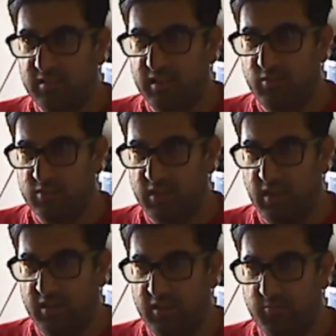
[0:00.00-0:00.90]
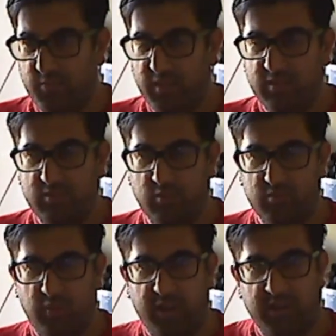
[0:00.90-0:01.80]
give or take. So it
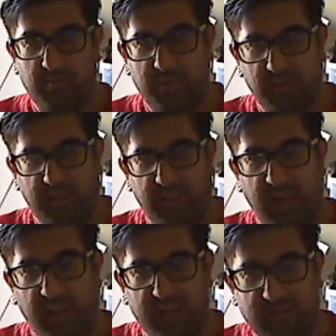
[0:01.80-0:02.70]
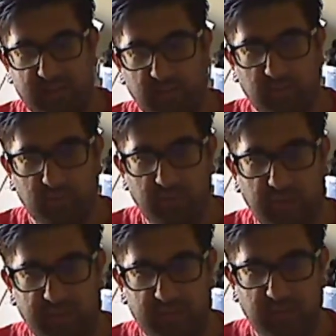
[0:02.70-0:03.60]
was right in the middle of that. So we
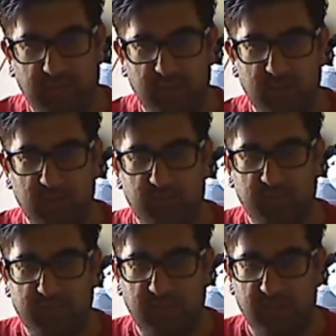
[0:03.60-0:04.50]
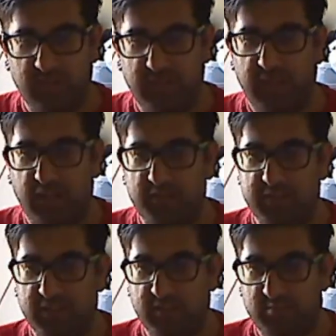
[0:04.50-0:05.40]
had to make a huge, is not only that,
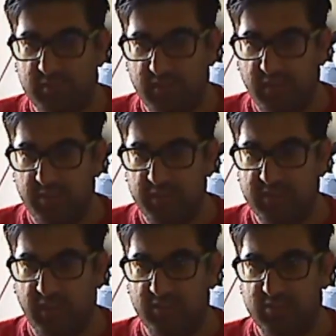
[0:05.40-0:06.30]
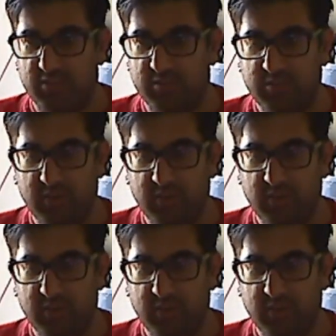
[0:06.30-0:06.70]
obviously the economy tanked too.